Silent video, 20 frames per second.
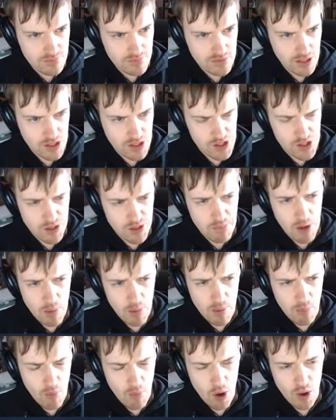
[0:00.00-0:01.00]
because at the
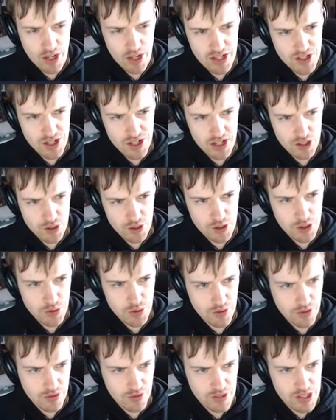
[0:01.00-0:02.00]
moment, Marky is actually
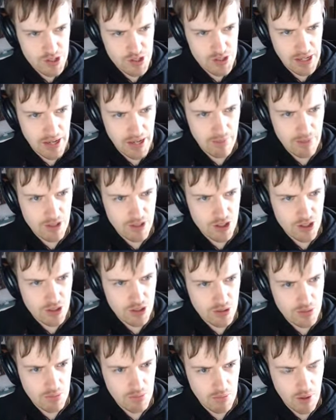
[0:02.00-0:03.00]
doing the least damage
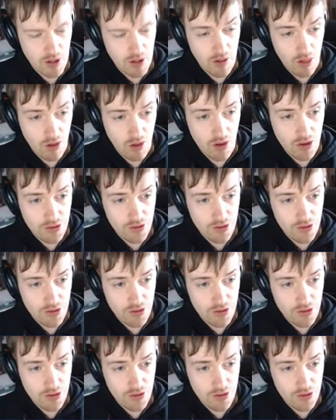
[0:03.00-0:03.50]
by a lot,